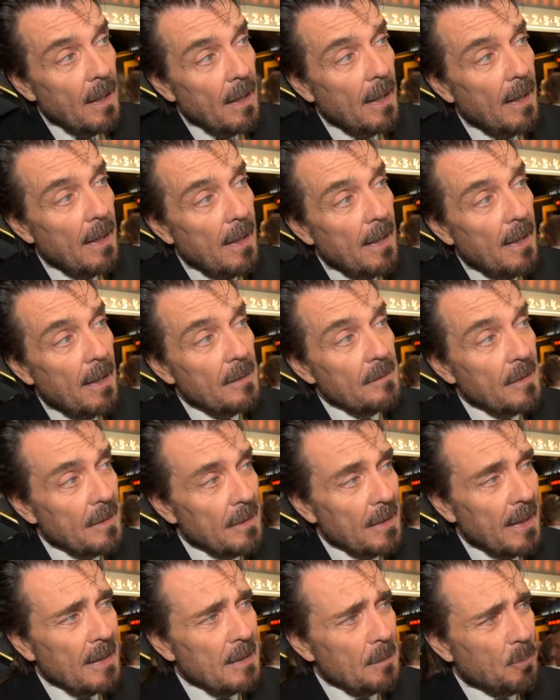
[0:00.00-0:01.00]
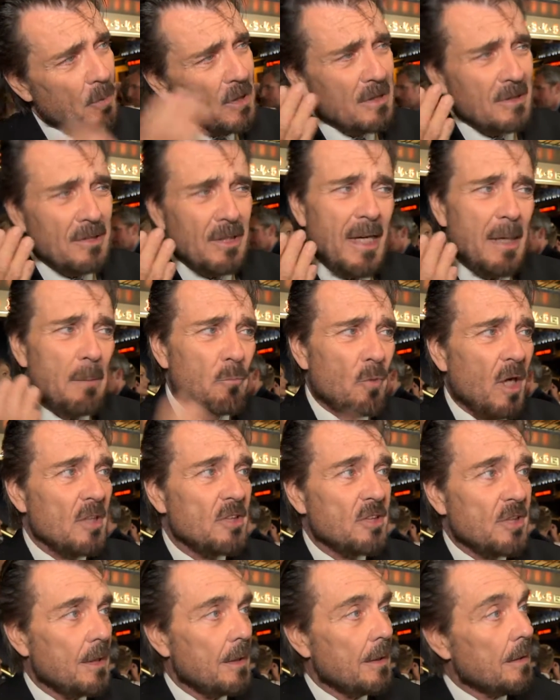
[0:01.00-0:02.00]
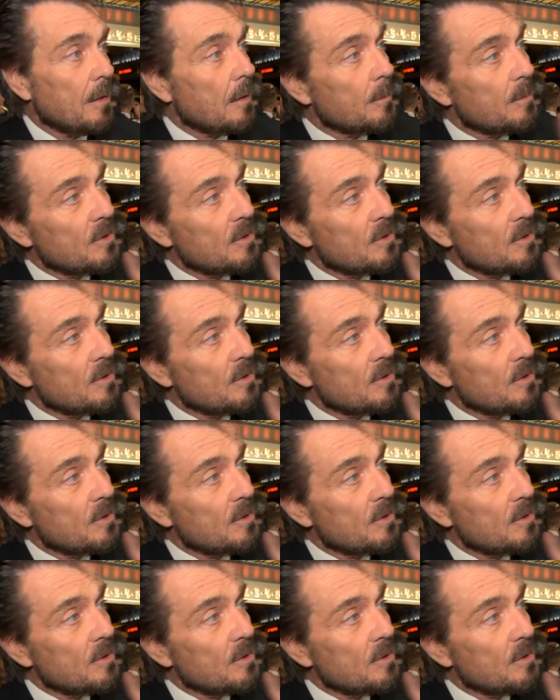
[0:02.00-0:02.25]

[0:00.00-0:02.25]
and then they had to put a damn Russian in there.